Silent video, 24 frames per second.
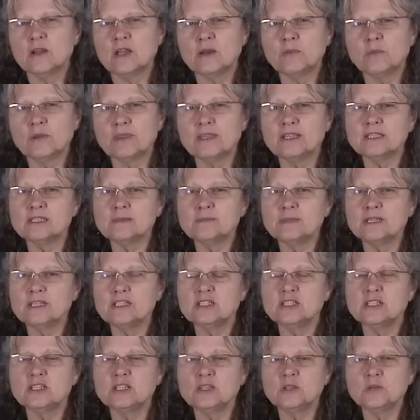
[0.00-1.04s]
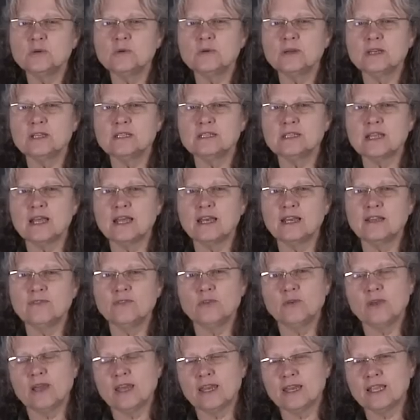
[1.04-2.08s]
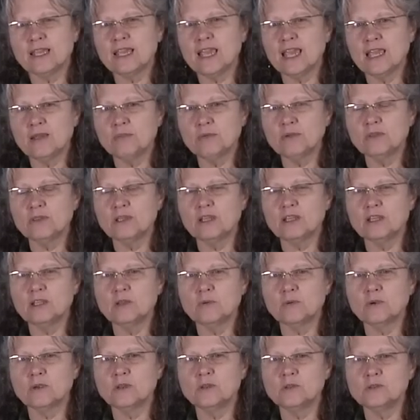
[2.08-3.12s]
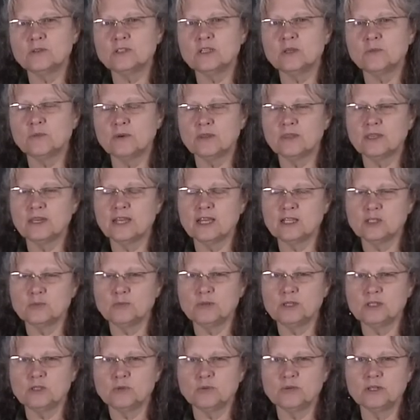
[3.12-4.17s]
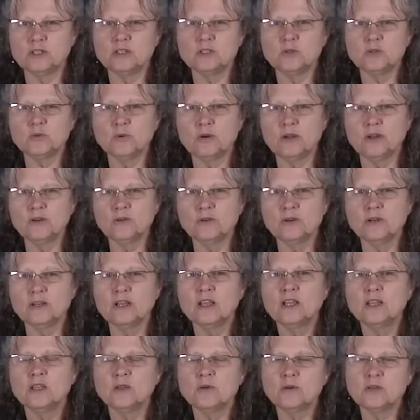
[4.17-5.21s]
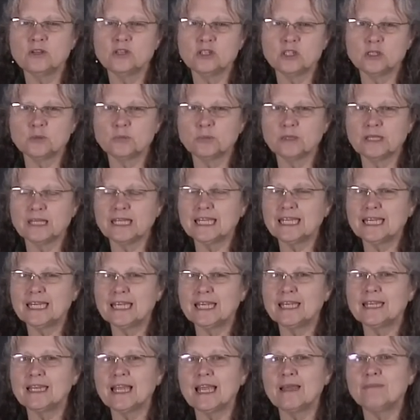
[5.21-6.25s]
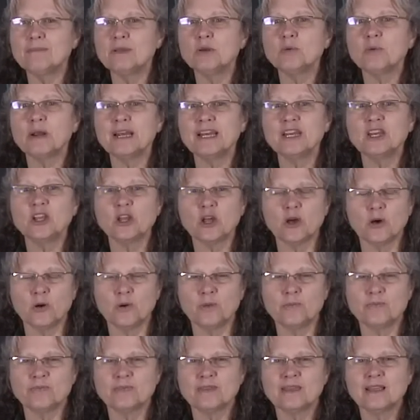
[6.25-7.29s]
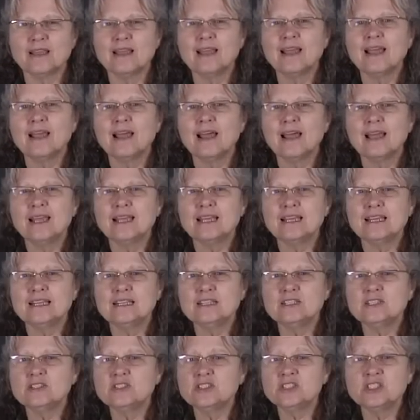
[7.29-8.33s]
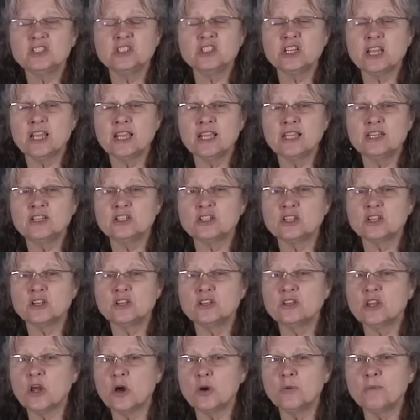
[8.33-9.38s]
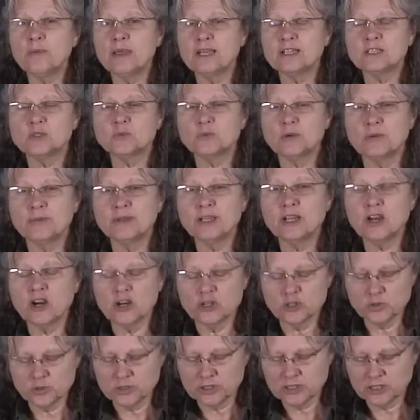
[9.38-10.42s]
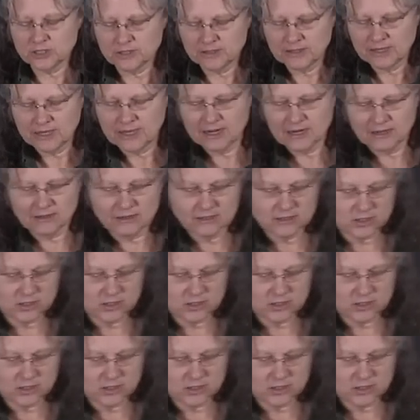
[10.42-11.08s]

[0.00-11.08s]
and what this means to you is that if you had a cable that you were using with an SP2200, you can just plug it in and be ready to go. Easy to change, no mess ribbon cartridge. I'll